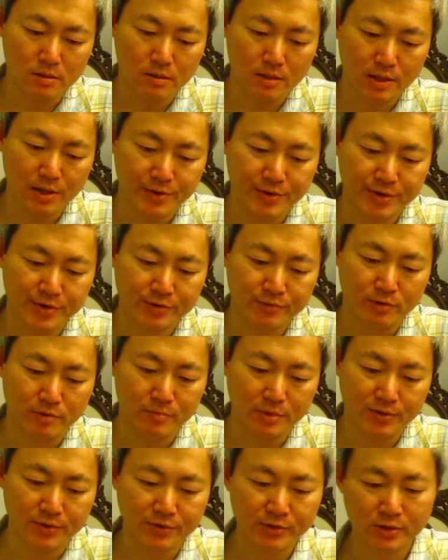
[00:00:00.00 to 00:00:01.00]
lyrics from
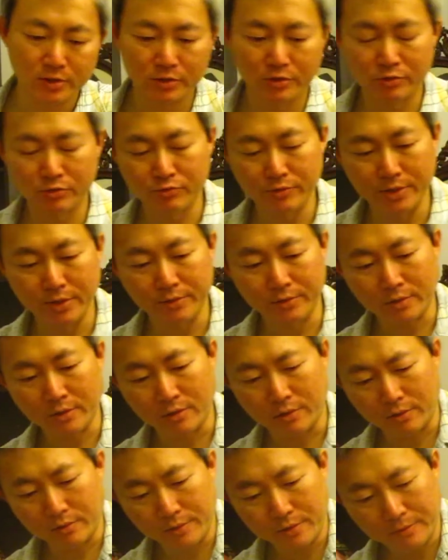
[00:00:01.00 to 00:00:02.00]
this suite
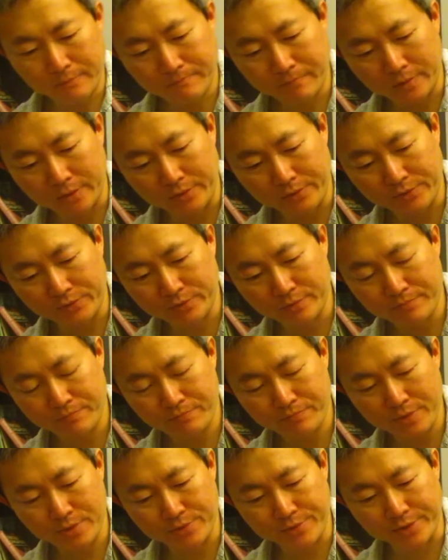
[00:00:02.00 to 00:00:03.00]
called The
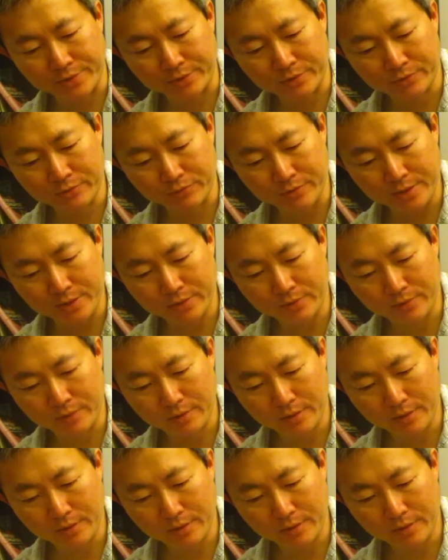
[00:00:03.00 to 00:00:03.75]
Disappearing Suite,